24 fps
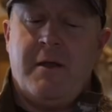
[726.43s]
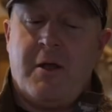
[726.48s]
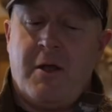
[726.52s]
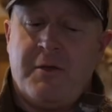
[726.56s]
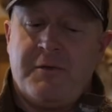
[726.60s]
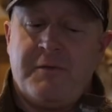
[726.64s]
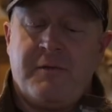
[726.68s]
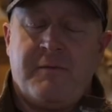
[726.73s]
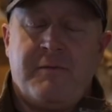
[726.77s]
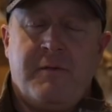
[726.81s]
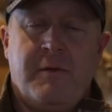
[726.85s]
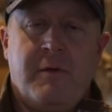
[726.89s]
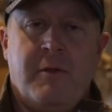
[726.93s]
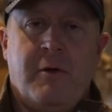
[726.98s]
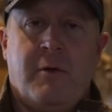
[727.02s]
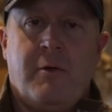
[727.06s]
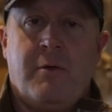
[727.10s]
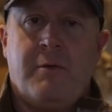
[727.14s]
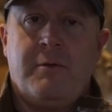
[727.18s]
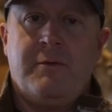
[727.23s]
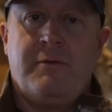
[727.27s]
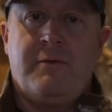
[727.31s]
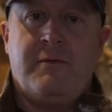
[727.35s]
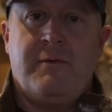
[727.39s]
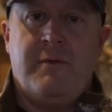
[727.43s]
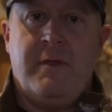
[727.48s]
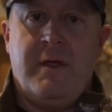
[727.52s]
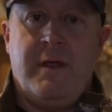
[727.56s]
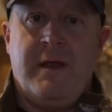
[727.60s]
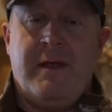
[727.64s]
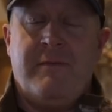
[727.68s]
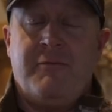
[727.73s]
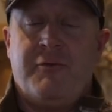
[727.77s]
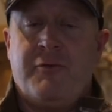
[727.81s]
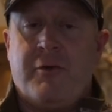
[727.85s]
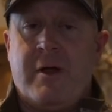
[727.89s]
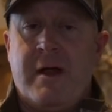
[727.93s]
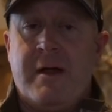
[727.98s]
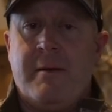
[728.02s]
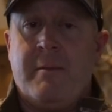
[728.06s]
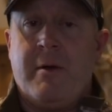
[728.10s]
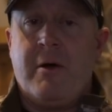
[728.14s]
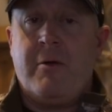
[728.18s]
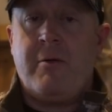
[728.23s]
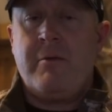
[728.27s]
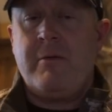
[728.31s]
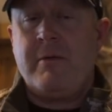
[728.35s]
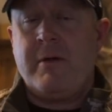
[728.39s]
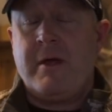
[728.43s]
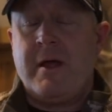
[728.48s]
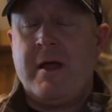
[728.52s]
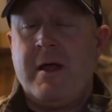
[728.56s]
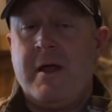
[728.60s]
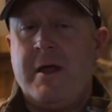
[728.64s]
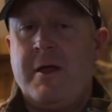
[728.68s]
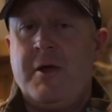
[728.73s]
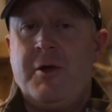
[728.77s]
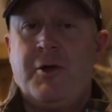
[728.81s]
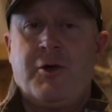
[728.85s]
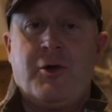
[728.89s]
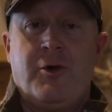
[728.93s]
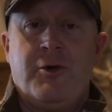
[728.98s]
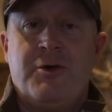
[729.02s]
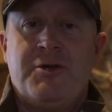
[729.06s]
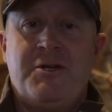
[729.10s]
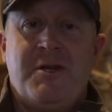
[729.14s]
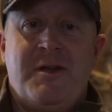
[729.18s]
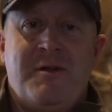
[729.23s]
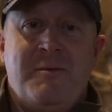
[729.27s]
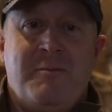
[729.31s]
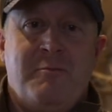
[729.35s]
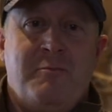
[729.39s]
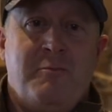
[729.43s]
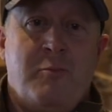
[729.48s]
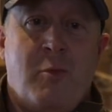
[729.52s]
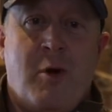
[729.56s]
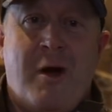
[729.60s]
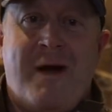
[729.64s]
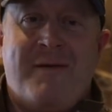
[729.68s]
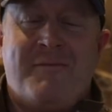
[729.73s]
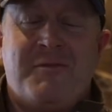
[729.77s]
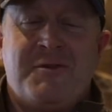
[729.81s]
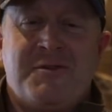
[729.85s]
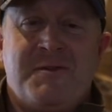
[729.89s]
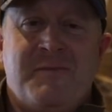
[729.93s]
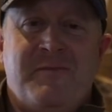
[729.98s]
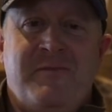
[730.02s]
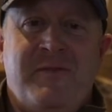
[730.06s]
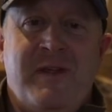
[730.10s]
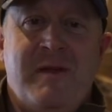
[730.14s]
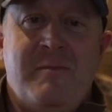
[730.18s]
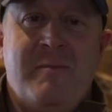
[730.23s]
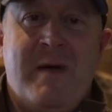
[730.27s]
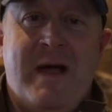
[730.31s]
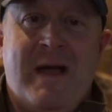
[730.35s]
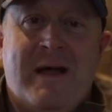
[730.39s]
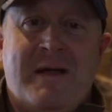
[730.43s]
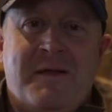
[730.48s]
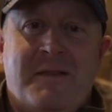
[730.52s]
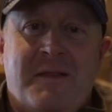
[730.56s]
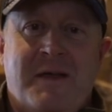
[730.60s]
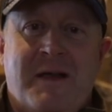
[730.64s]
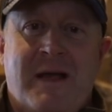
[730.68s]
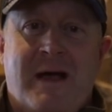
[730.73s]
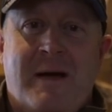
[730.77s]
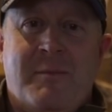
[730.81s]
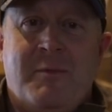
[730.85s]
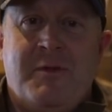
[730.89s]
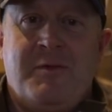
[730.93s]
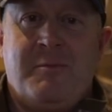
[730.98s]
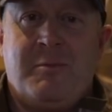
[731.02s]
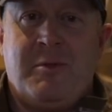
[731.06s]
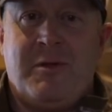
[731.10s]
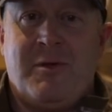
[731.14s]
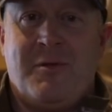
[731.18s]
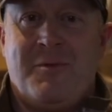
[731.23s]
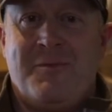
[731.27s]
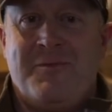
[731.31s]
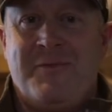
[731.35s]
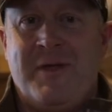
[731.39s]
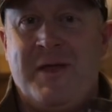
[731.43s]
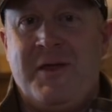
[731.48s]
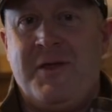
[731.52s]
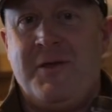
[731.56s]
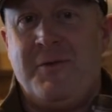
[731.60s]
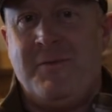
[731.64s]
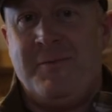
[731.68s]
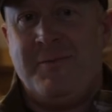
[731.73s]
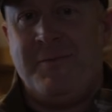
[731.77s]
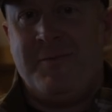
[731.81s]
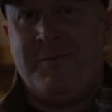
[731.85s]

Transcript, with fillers: also for those that have tried them out, I encourage you to offer some feedback in the comments below. Thank you.